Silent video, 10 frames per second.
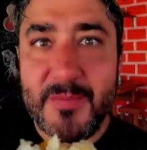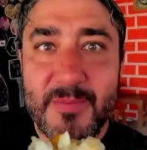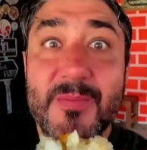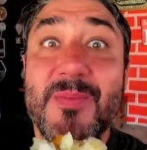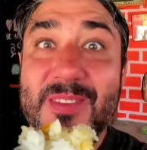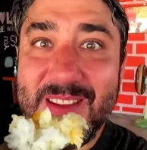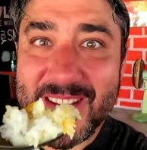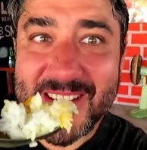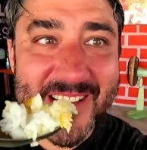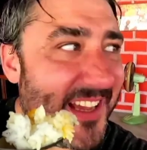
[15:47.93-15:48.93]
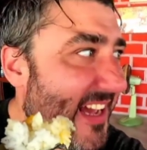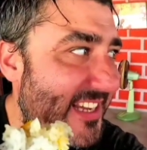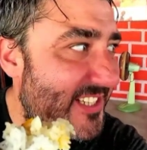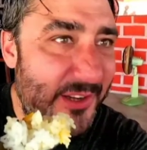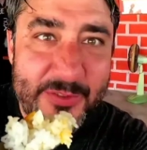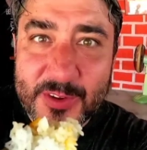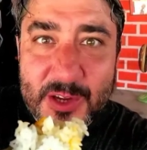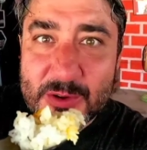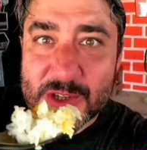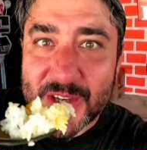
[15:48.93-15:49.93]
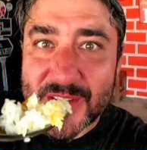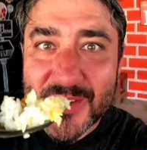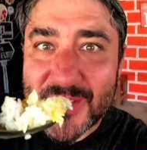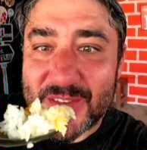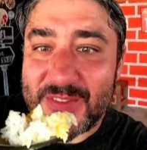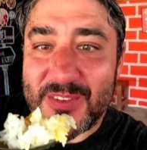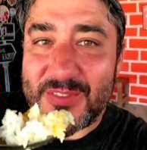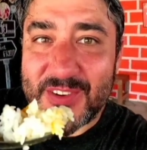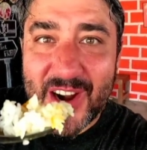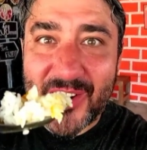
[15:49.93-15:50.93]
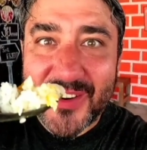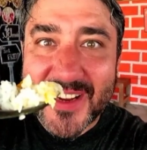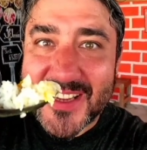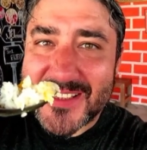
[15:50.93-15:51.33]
Thai kind of thing. Yeah, it's like a fusion of, of curry.